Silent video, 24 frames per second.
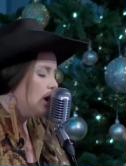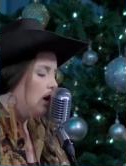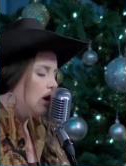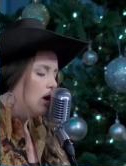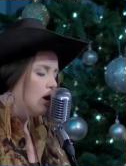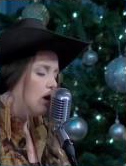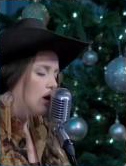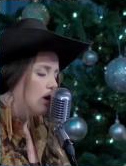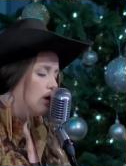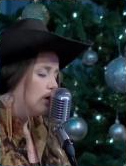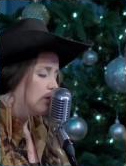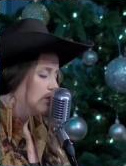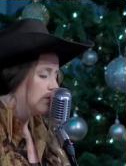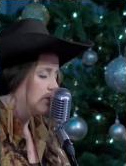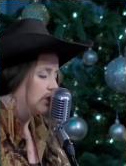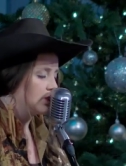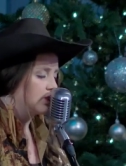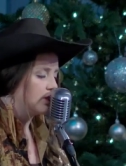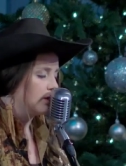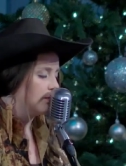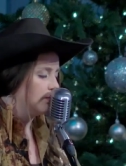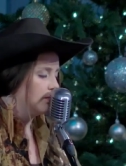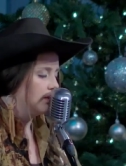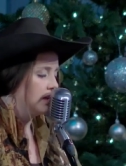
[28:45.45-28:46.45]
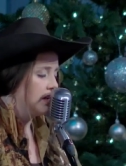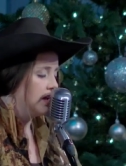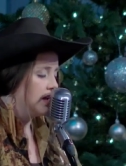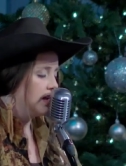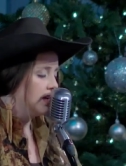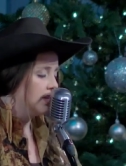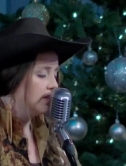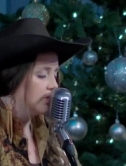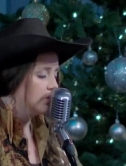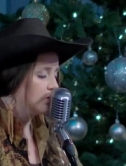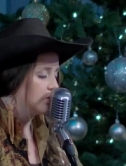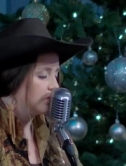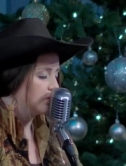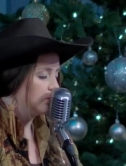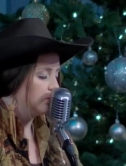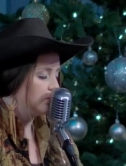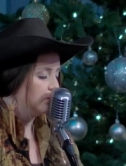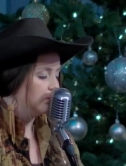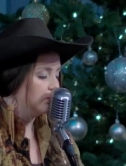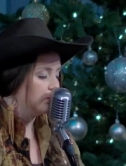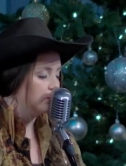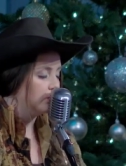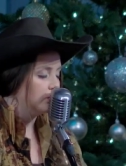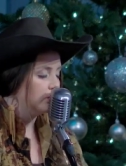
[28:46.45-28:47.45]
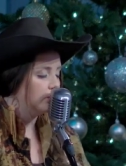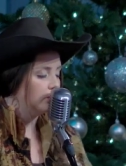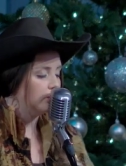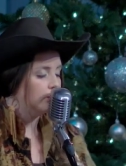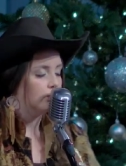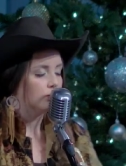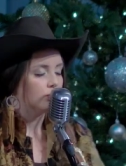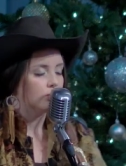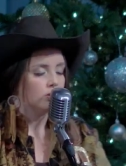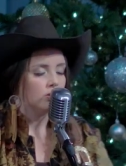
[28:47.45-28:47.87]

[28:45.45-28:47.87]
Oh, someday soon